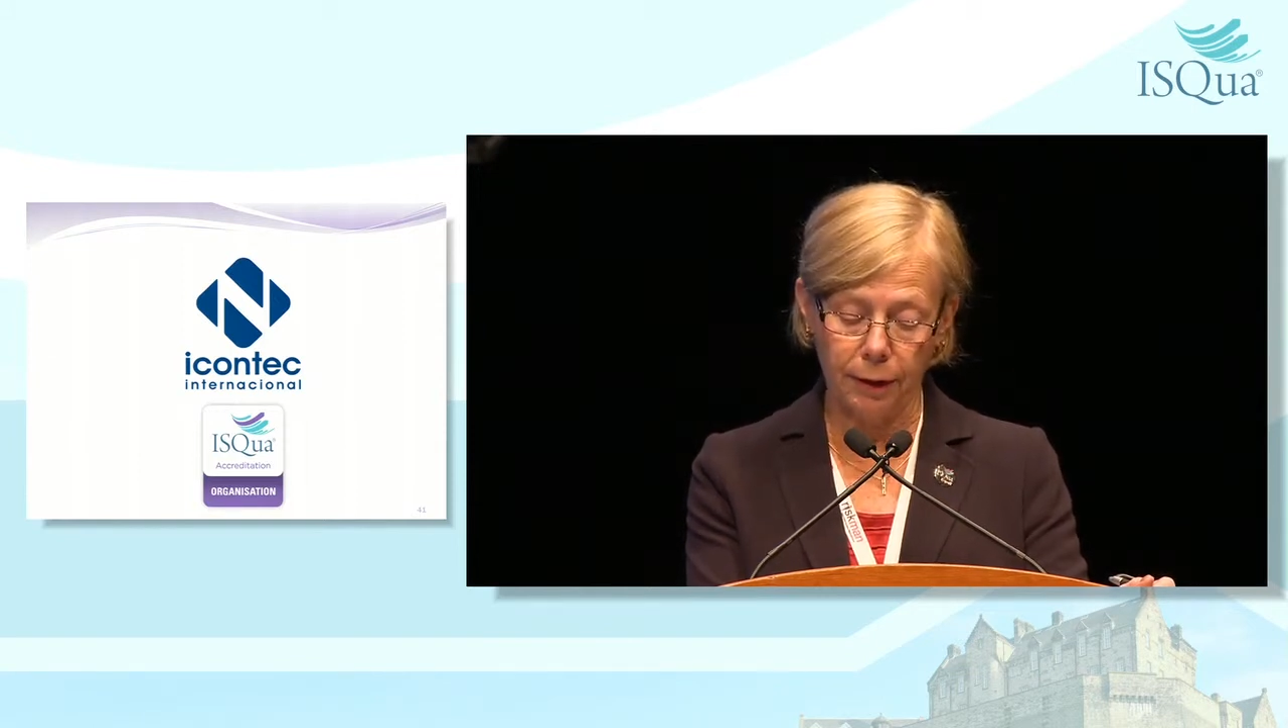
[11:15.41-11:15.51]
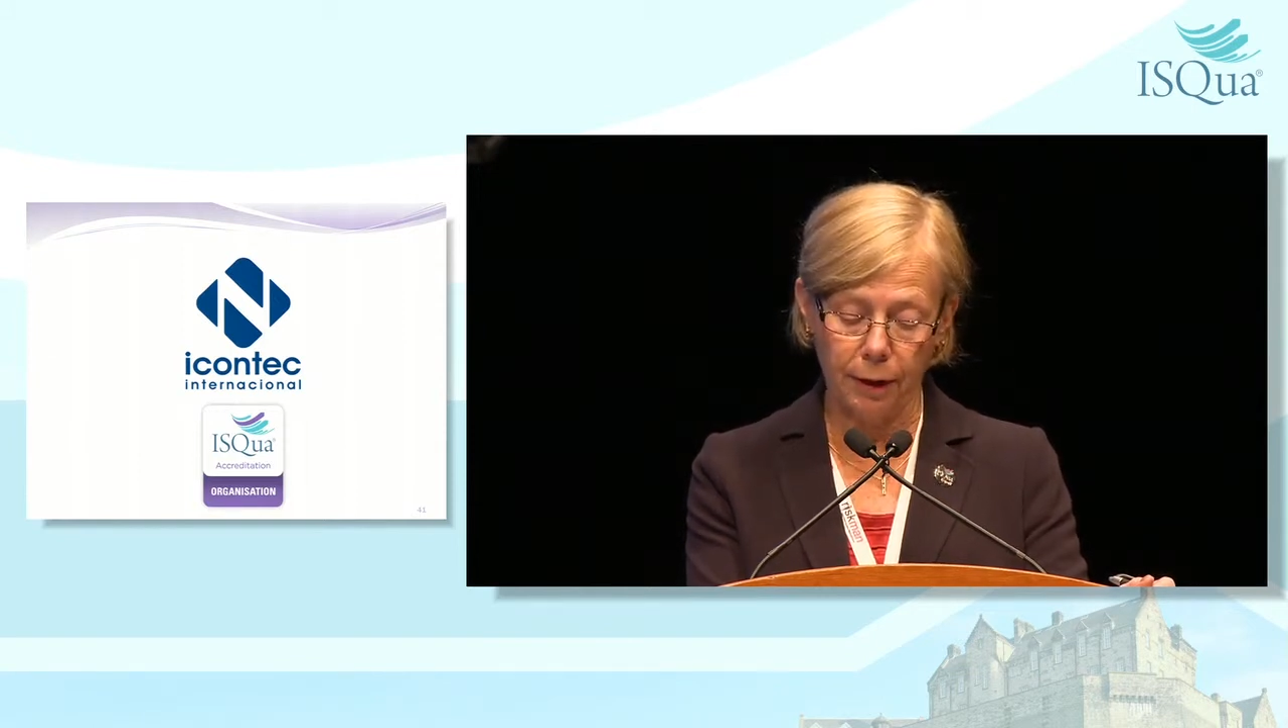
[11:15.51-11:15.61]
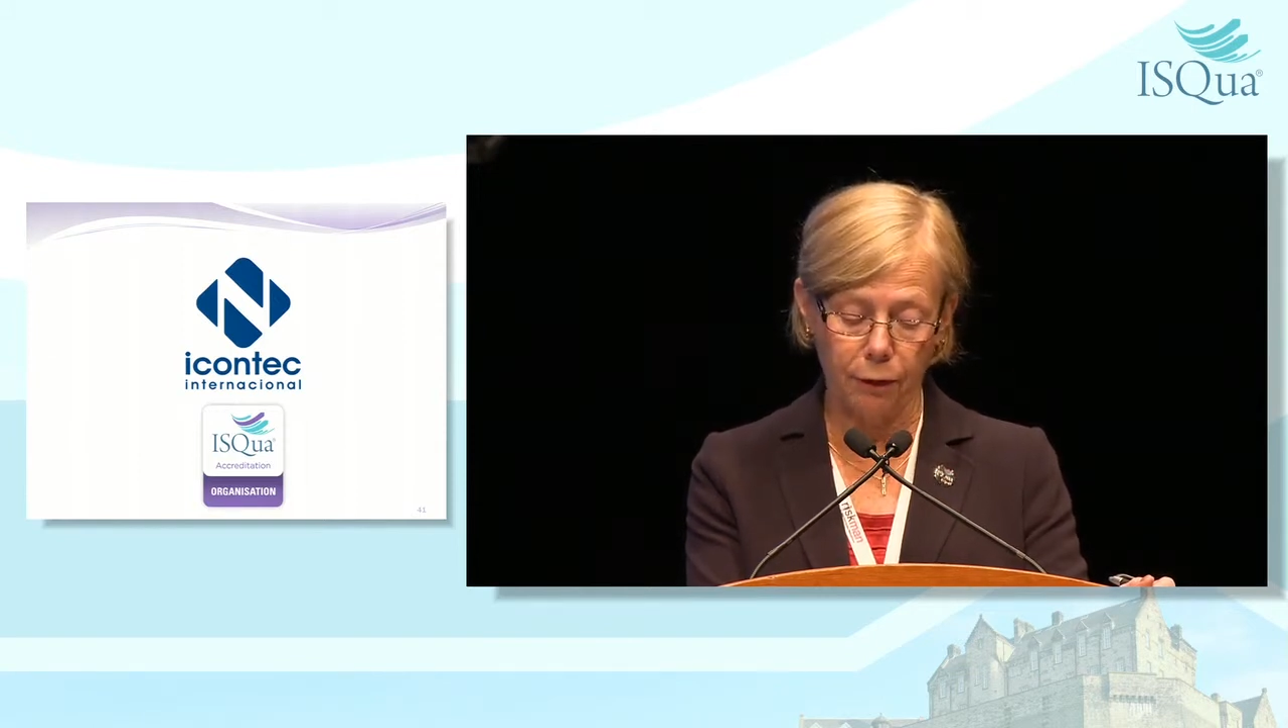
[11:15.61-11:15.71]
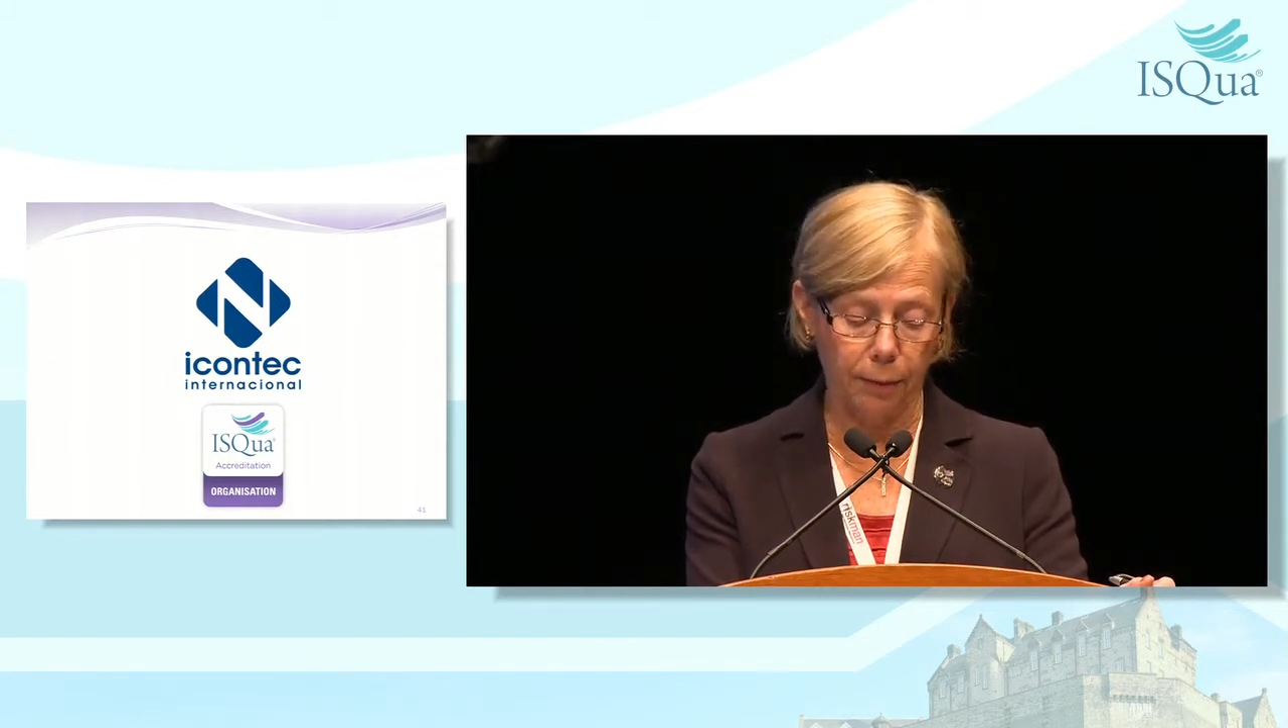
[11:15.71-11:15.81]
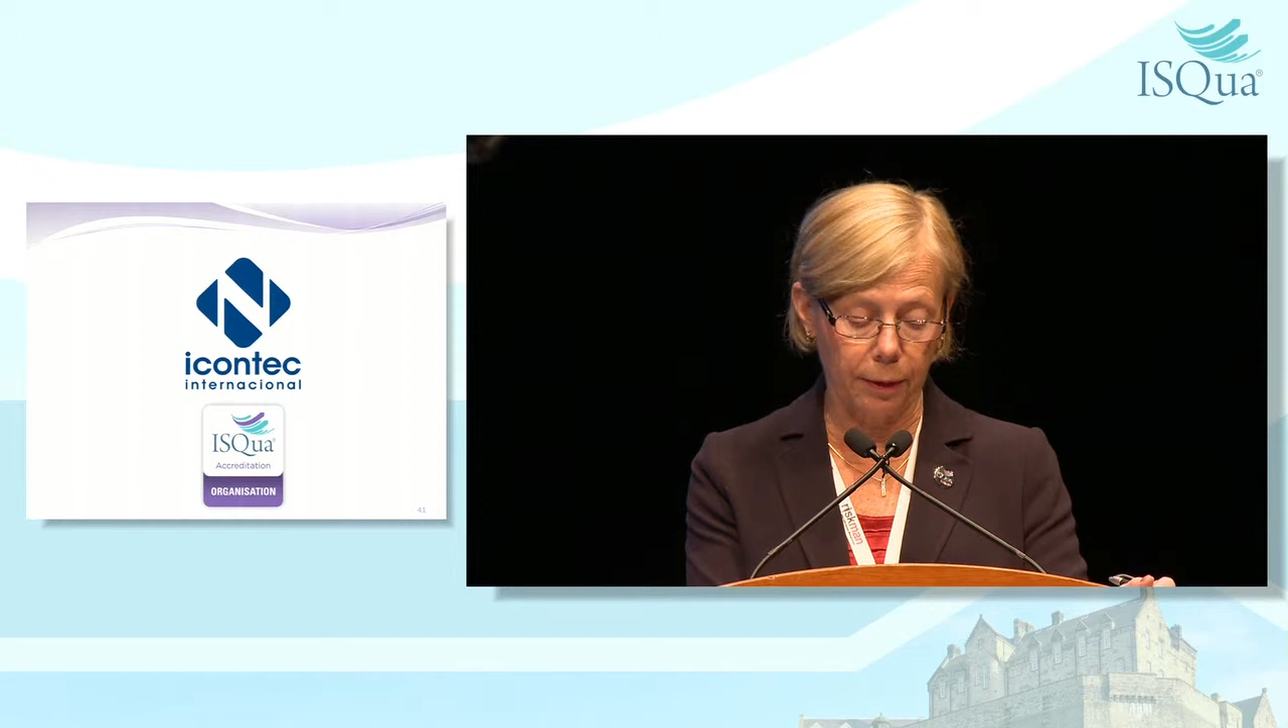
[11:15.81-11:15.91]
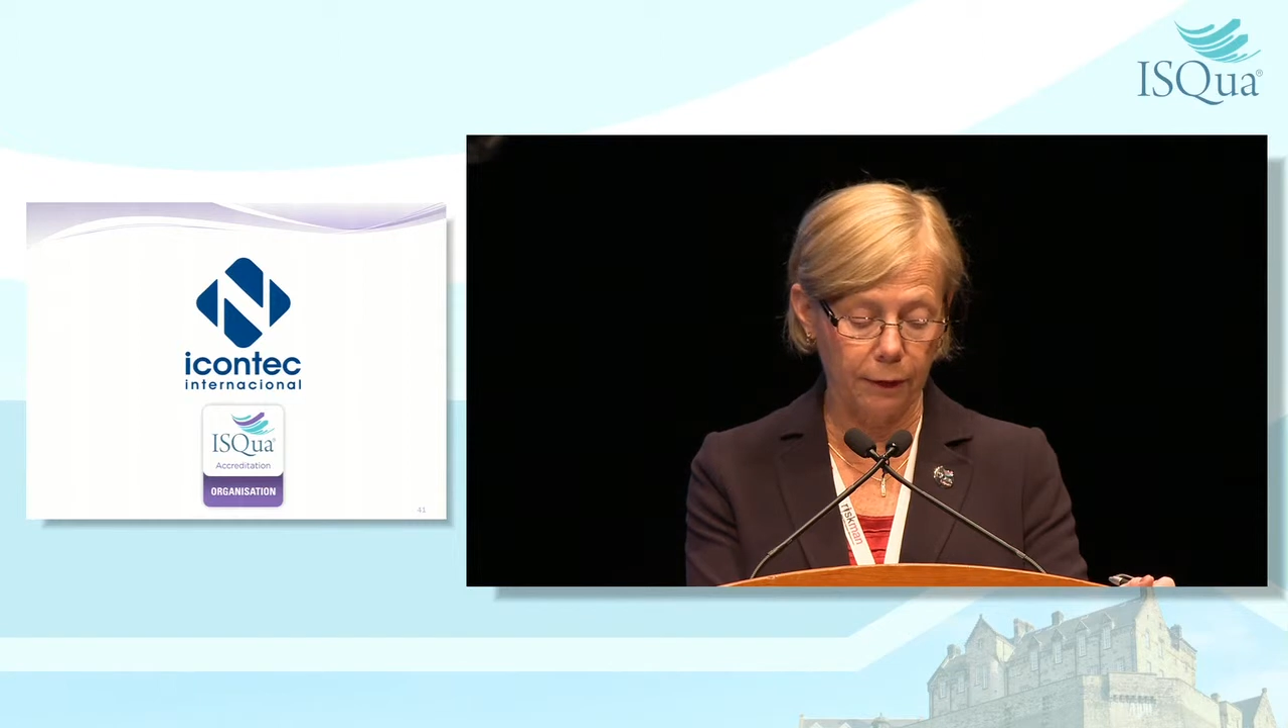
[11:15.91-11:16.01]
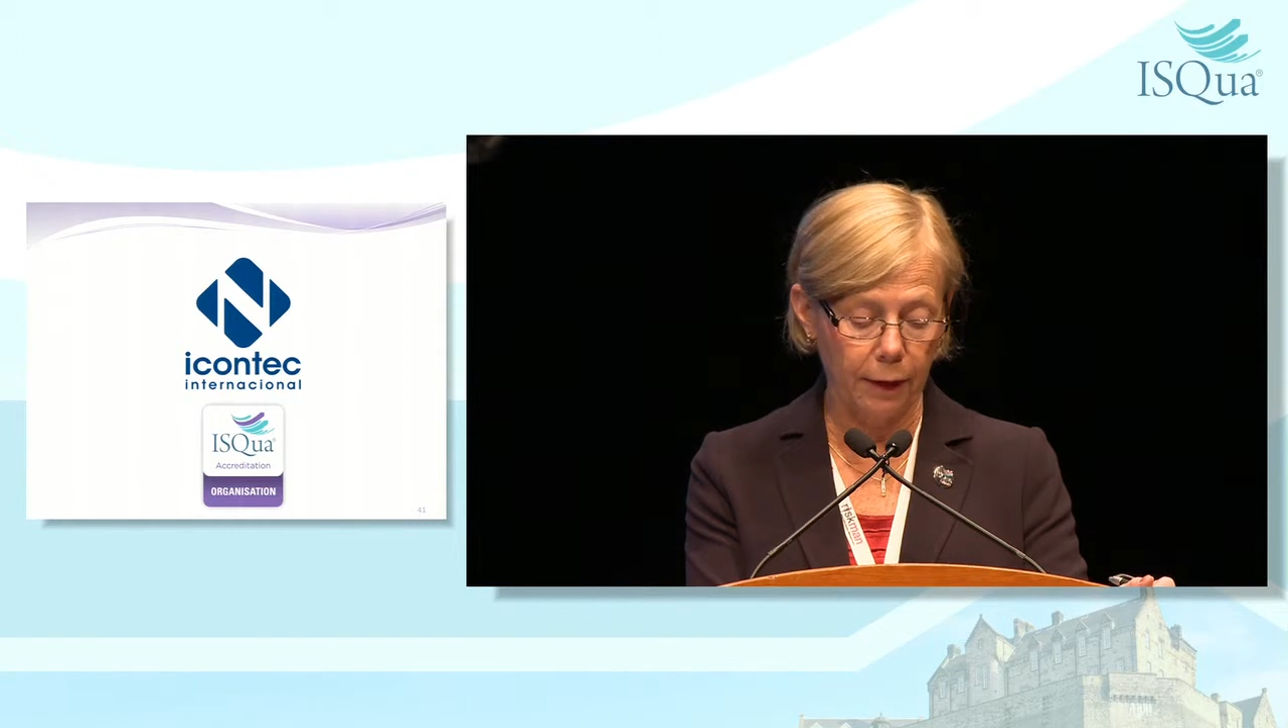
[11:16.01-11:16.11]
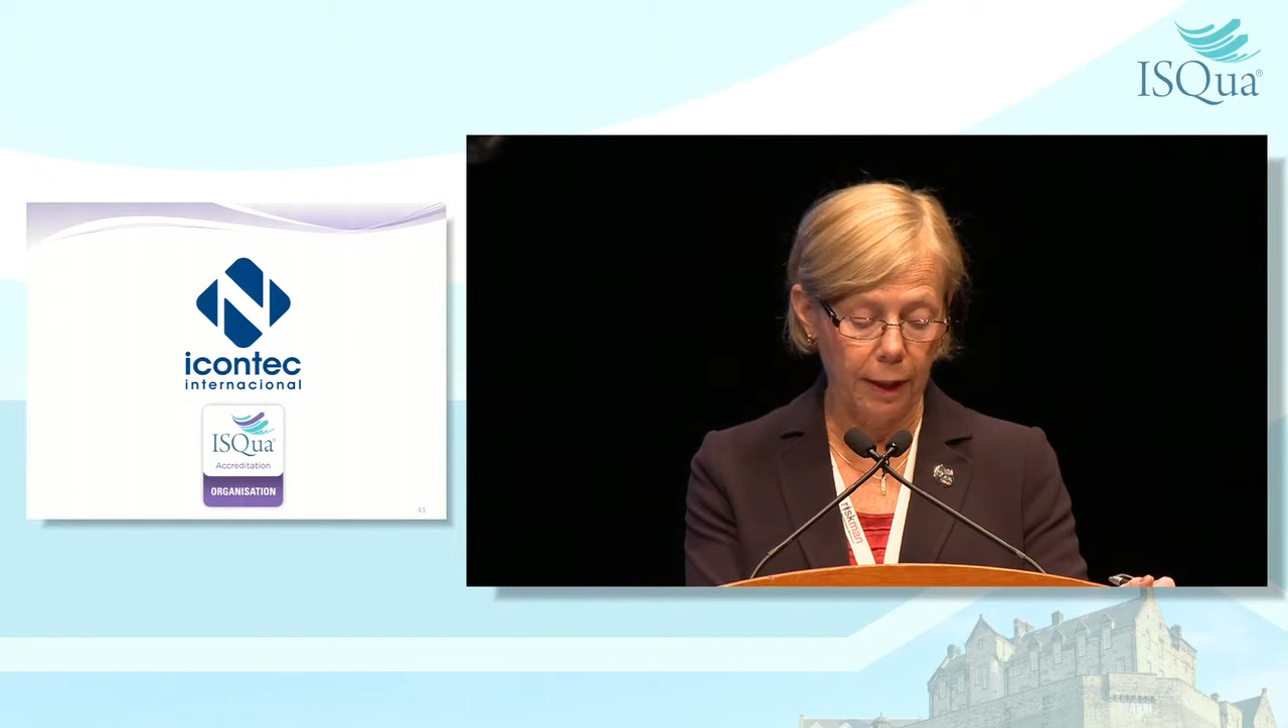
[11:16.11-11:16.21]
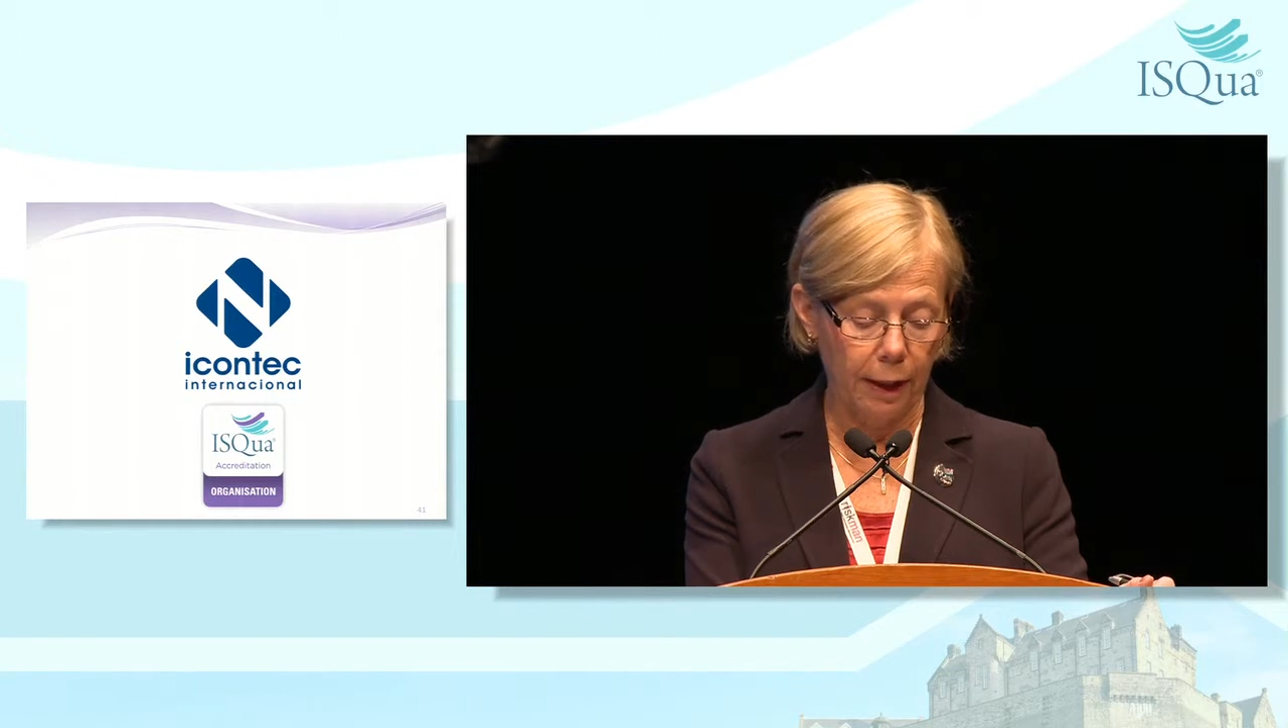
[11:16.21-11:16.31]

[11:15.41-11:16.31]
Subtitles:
government